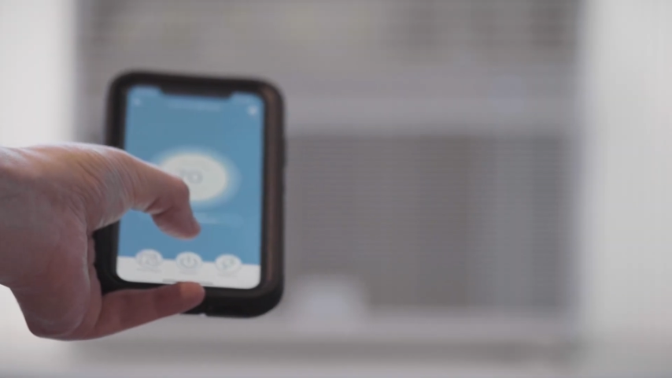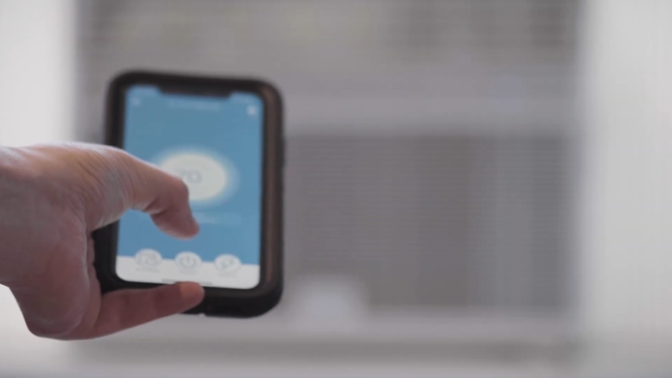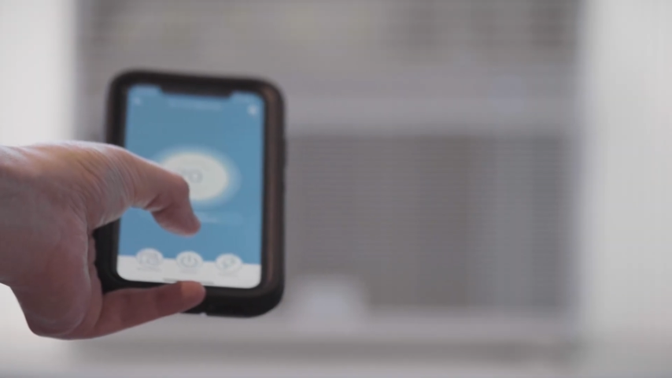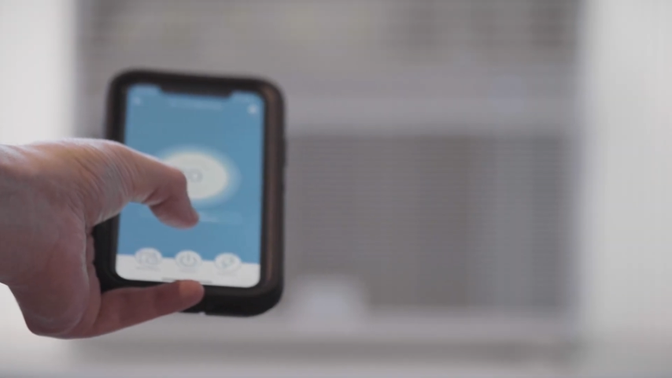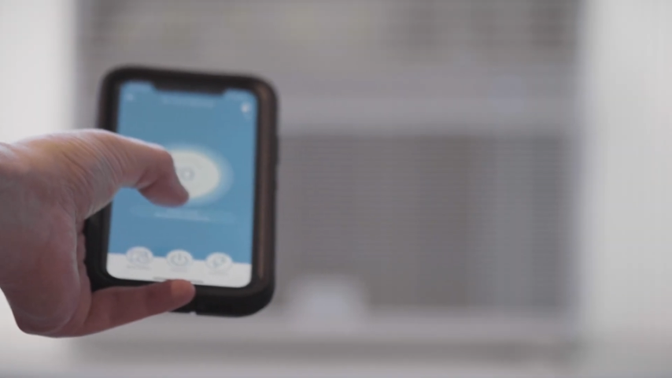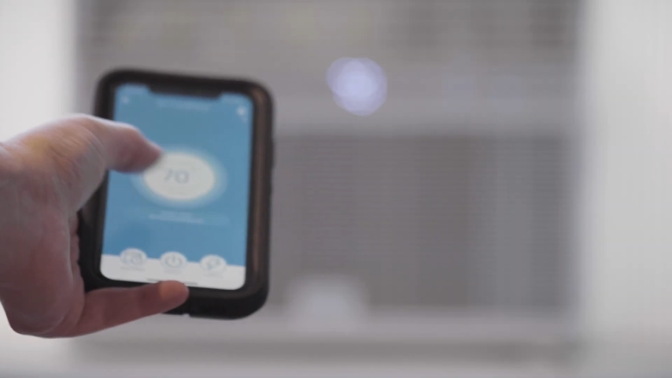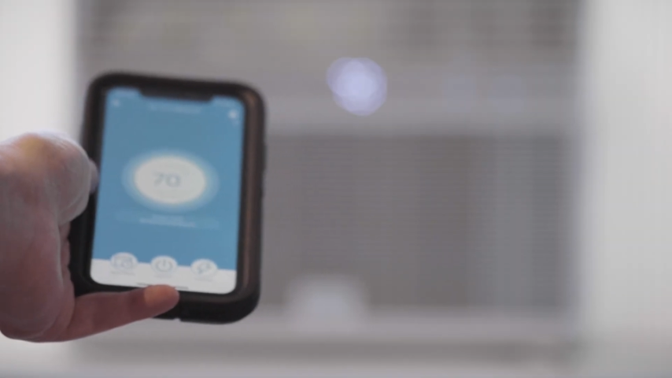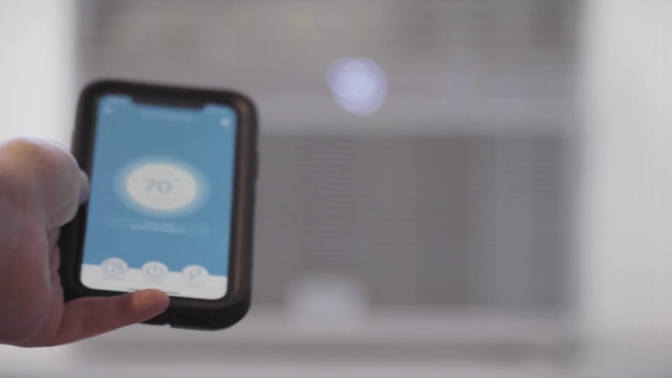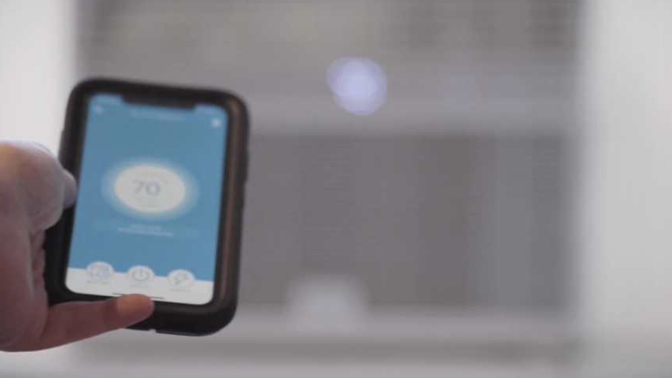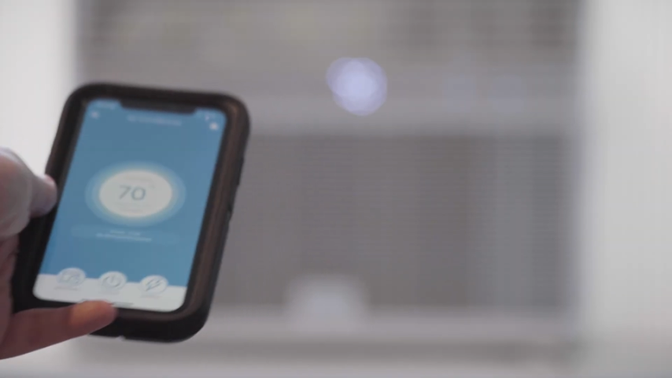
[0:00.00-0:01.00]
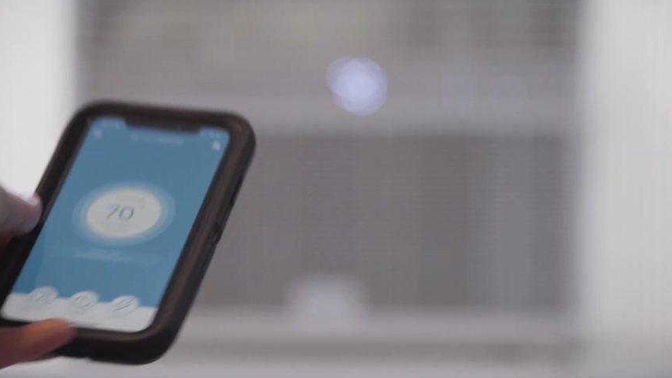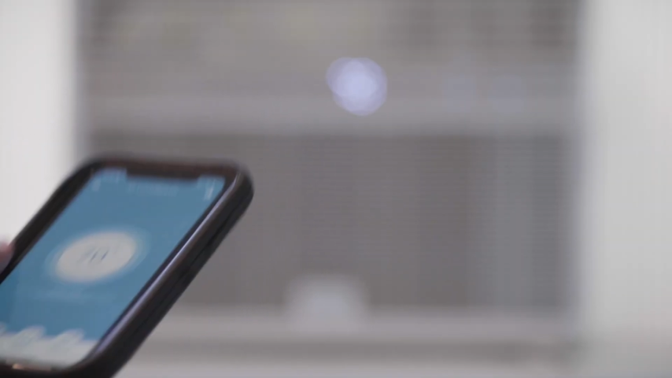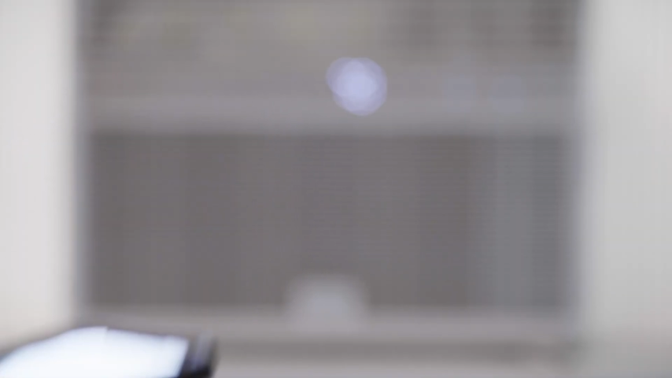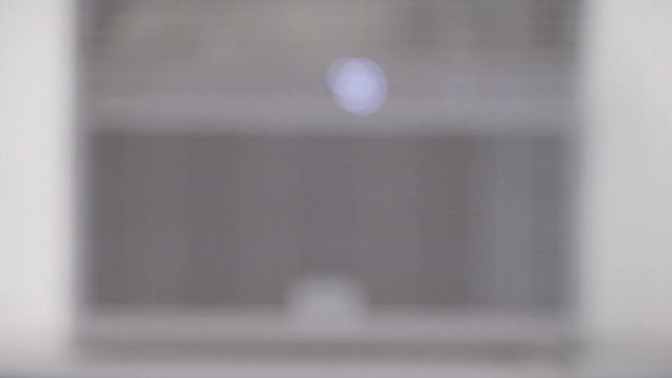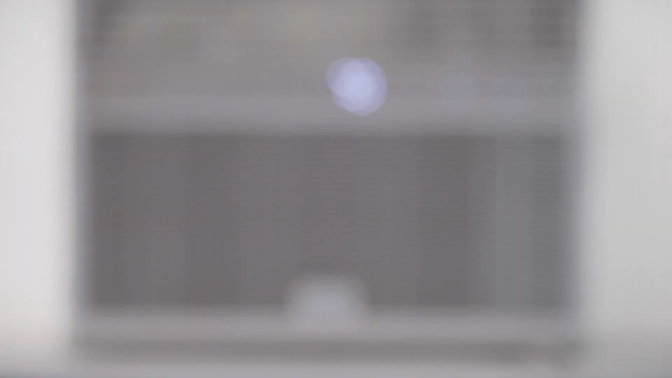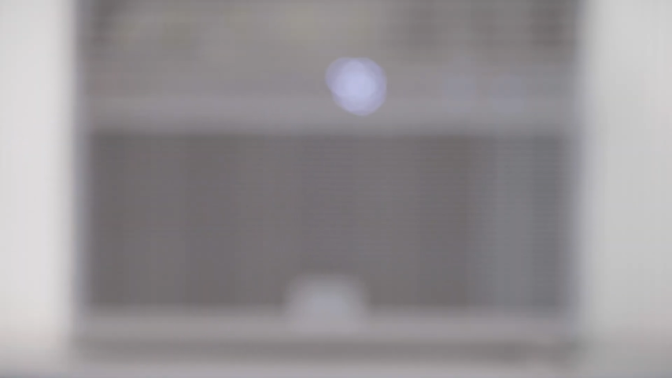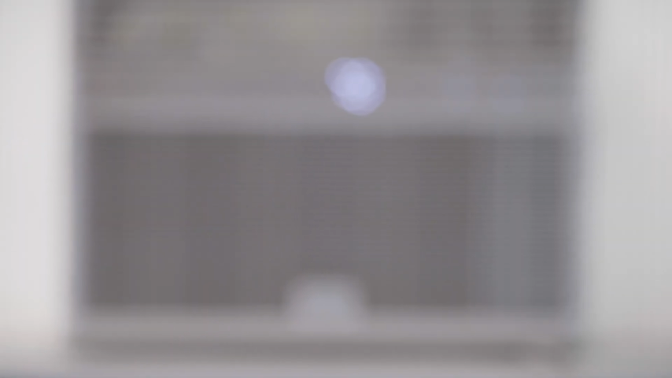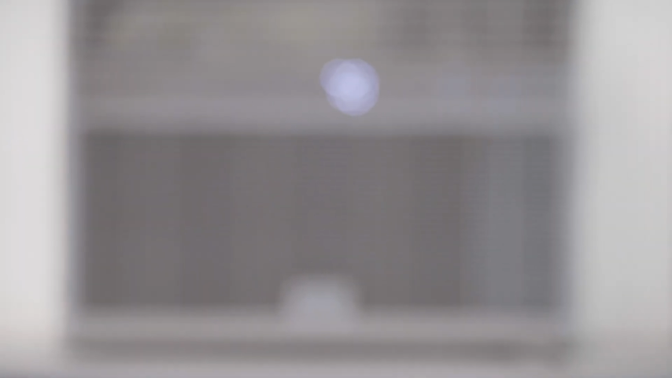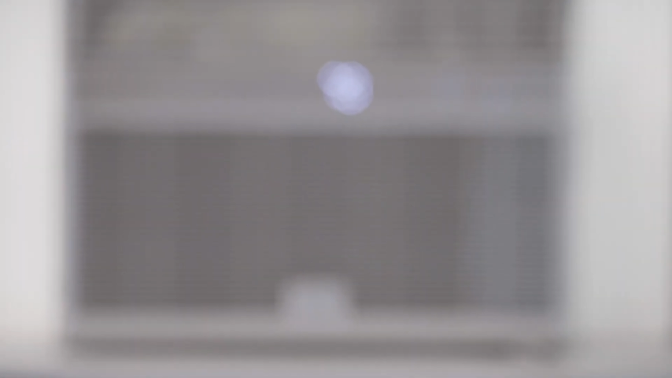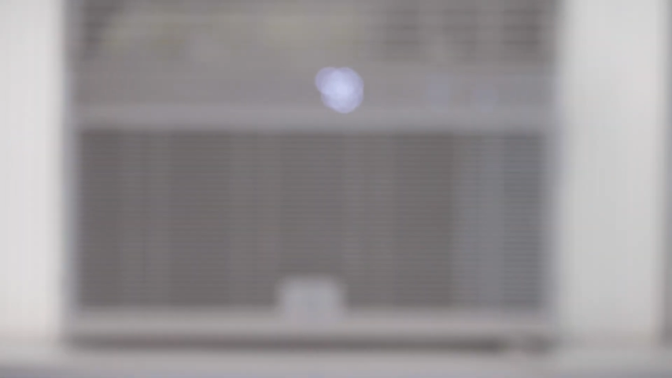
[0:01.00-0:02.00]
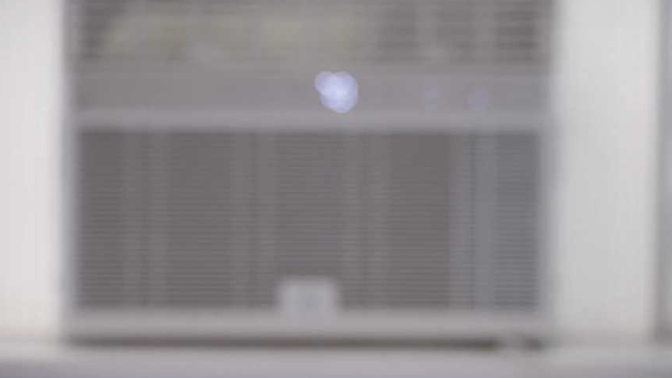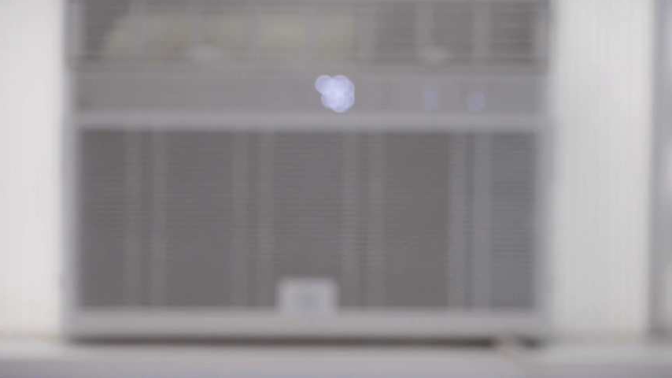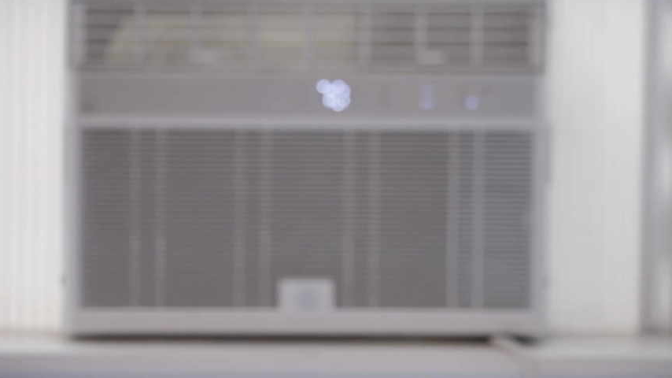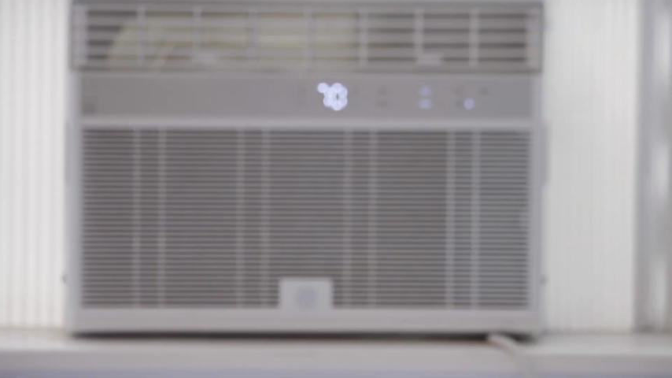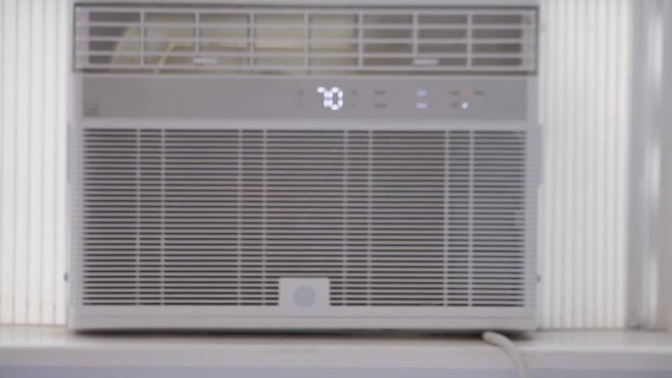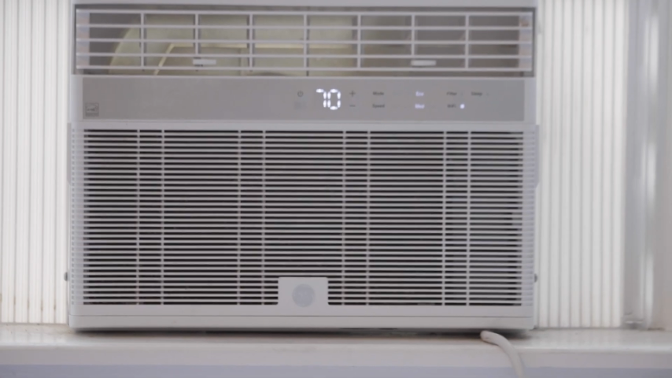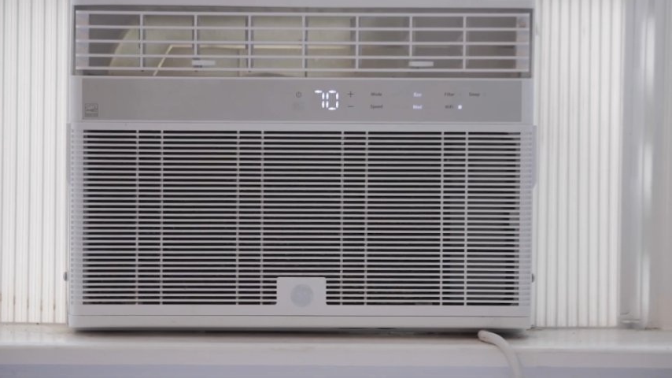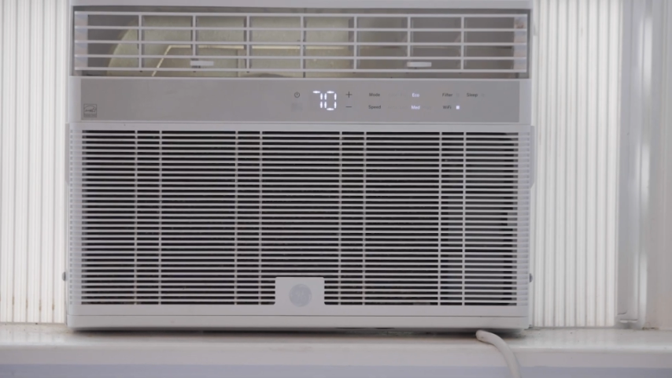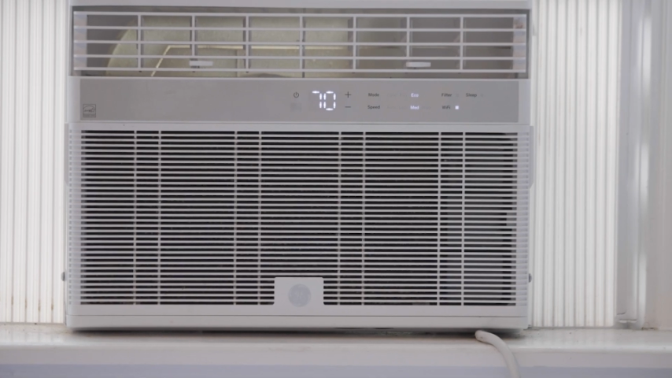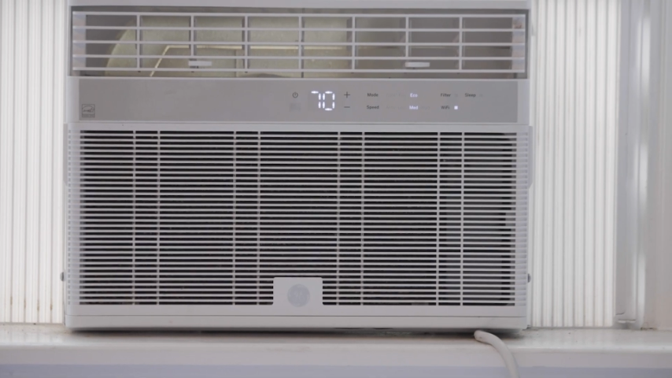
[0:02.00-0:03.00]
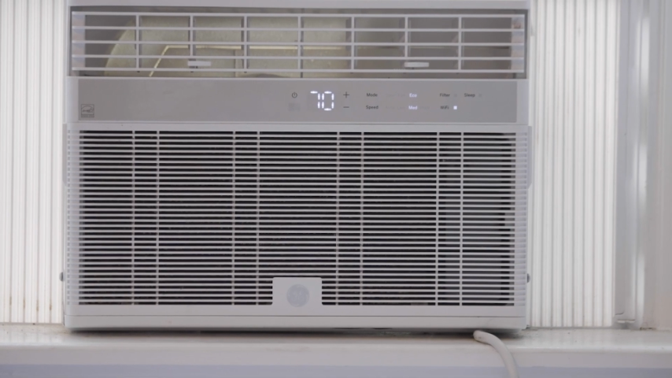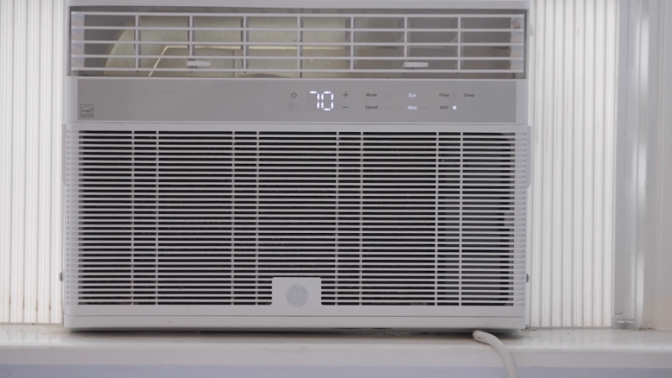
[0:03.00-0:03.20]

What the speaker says: (no speaker visible)